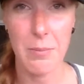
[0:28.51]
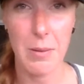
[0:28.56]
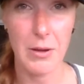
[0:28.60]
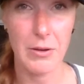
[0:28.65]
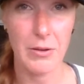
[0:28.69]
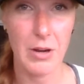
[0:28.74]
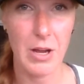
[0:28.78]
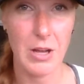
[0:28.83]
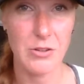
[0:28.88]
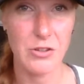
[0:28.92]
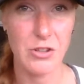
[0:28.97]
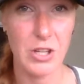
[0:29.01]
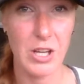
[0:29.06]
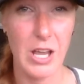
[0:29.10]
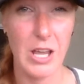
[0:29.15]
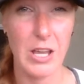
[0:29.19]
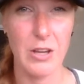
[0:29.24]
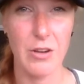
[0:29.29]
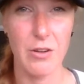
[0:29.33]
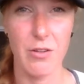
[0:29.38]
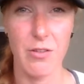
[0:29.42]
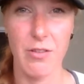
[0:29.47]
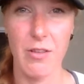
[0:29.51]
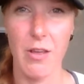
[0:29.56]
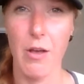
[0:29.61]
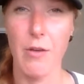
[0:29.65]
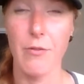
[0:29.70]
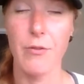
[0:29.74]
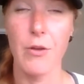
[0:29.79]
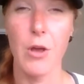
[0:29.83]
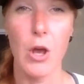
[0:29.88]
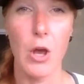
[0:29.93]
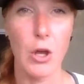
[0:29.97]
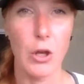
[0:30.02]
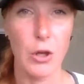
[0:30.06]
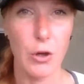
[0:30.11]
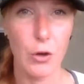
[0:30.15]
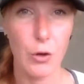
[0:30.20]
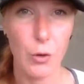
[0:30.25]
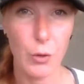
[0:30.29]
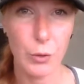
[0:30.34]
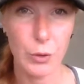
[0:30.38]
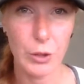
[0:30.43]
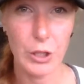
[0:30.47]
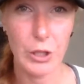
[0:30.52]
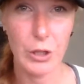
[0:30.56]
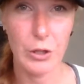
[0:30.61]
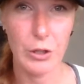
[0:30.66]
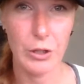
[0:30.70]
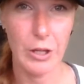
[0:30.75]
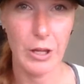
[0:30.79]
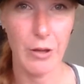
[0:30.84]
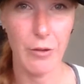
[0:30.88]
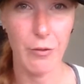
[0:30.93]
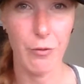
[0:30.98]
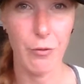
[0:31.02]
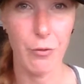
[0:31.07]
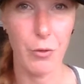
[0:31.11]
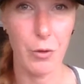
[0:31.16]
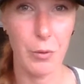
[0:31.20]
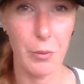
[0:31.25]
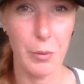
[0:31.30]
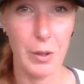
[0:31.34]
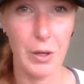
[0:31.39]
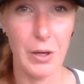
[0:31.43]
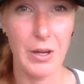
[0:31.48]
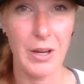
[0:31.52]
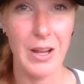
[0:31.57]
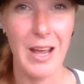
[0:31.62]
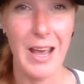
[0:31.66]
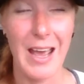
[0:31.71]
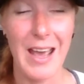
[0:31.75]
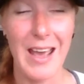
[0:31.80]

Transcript: better educate yourself, you're only looking forward.